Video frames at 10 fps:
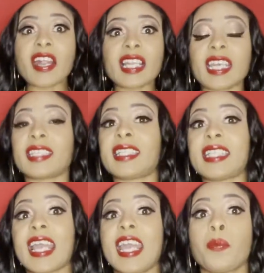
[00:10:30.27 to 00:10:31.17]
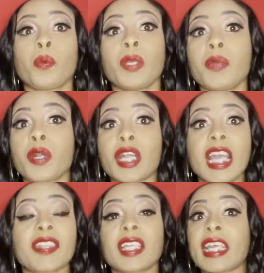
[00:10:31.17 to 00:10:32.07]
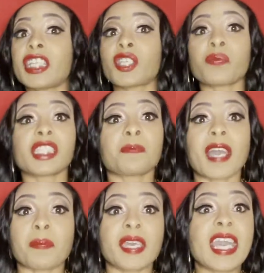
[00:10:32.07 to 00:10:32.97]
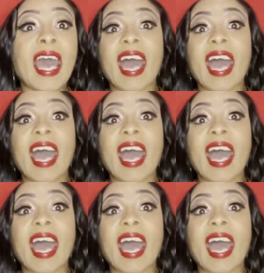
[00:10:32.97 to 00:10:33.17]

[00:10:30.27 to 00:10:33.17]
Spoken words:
earlier today when the ladies don't respect me.